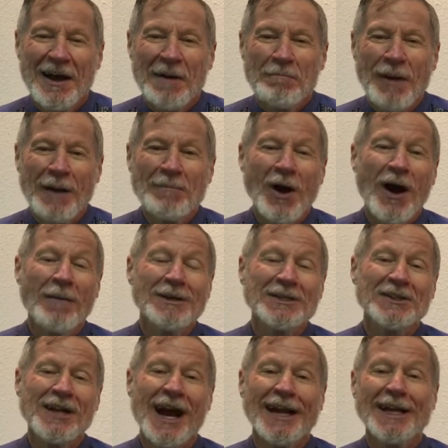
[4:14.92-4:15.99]
My mom
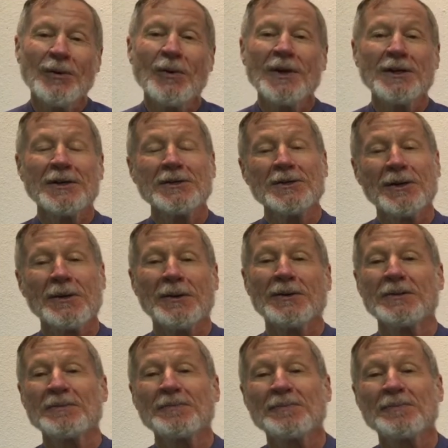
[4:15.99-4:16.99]
is 91 years old.